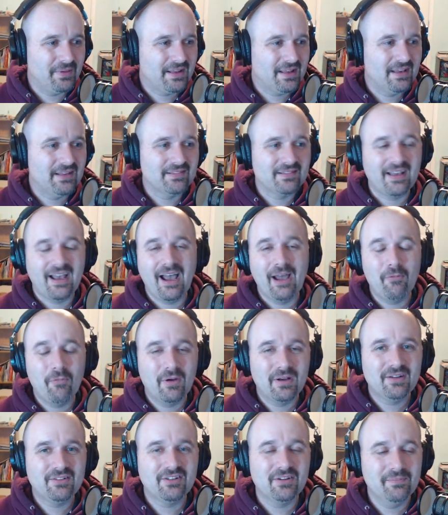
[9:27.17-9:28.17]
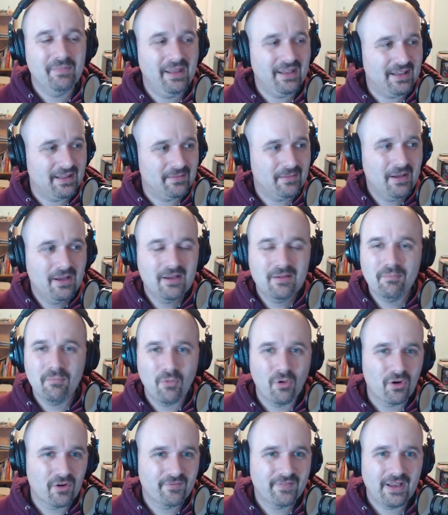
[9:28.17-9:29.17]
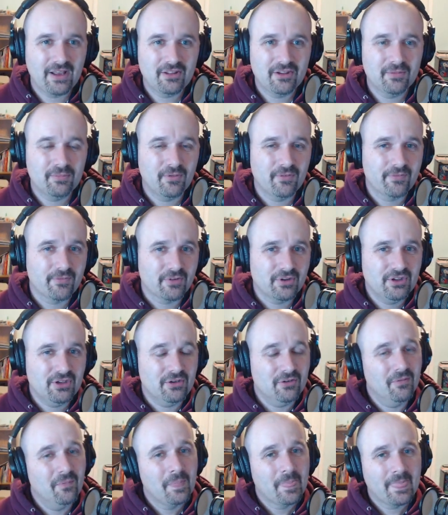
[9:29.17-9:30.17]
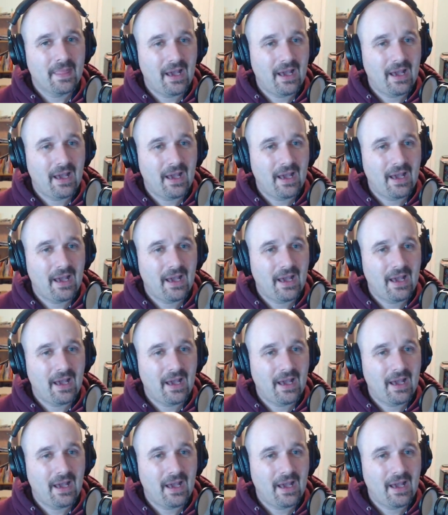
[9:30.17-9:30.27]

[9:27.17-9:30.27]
because I wanted to make it more valuable for you.